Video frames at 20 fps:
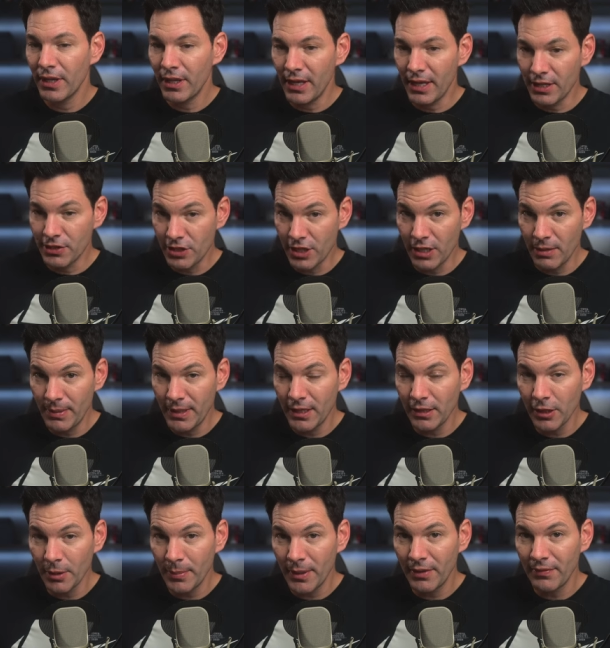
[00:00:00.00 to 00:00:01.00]
And it's going to be a
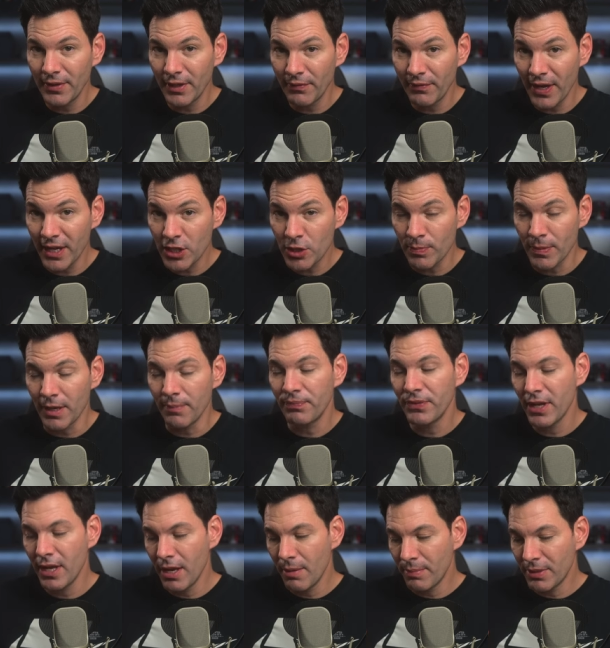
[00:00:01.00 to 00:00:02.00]
little bit of an investment,
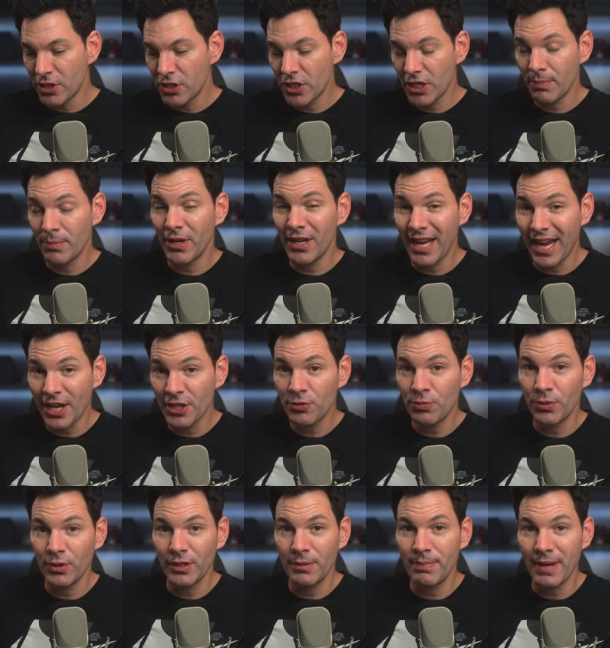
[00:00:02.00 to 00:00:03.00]
but Sigma has
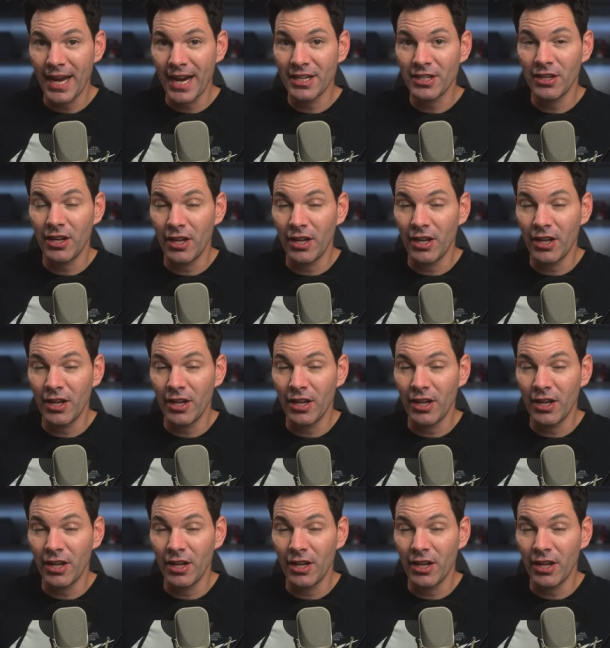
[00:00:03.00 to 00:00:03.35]
really packed